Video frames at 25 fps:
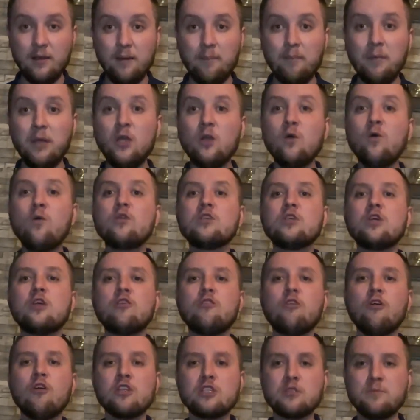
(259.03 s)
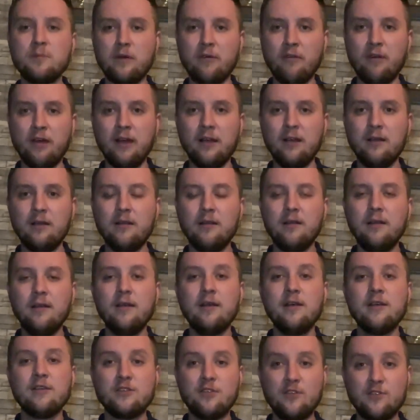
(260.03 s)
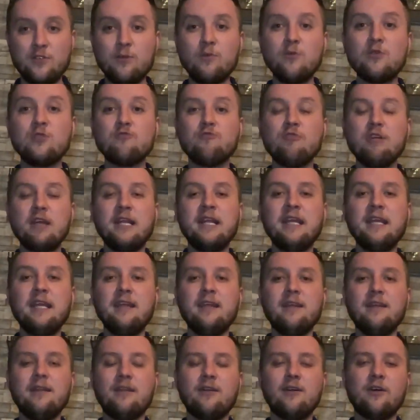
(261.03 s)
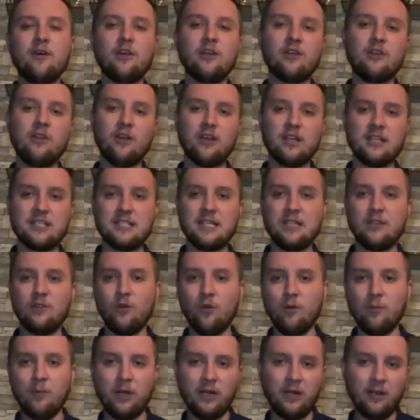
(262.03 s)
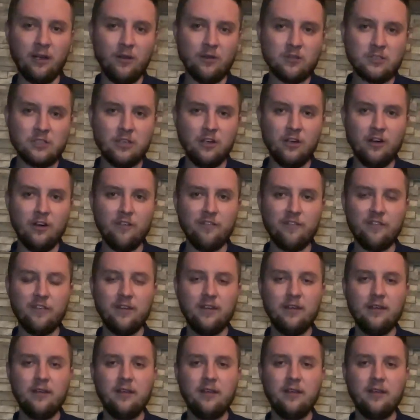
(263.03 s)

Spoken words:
But you can also cross mirror. So if someone's really kind of, like I said, dormant and closed off,